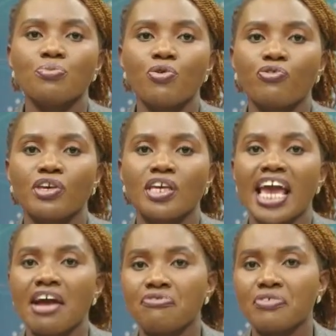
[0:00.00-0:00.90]

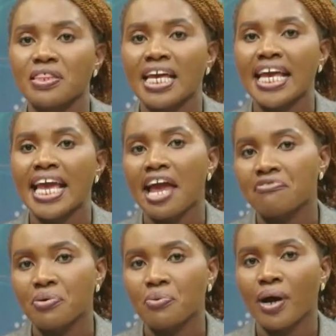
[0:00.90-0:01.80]
Movies Guild
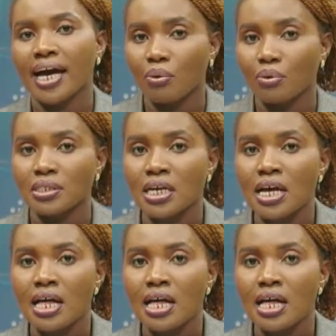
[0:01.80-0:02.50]
SAG Awards.